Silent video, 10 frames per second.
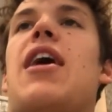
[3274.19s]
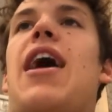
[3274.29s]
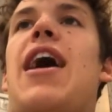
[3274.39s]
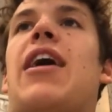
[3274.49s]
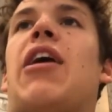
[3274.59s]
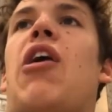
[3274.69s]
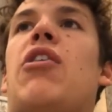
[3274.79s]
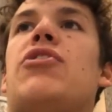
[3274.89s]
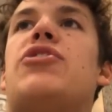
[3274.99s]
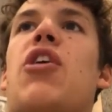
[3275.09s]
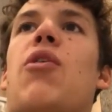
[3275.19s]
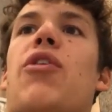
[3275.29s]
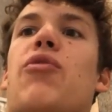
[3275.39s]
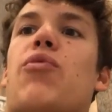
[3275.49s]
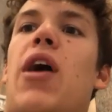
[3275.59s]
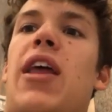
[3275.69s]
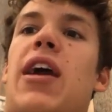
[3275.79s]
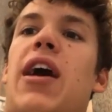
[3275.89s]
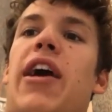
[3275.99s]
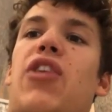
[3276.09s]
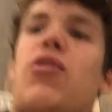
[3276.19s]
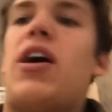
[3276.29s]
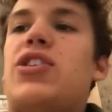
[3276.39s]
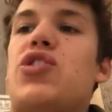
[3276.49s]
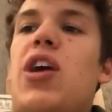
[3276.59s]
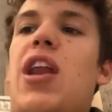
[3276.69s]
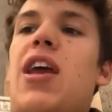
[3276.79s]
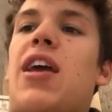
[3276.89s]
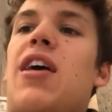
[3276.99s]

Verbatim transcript: And also with running, like, cross training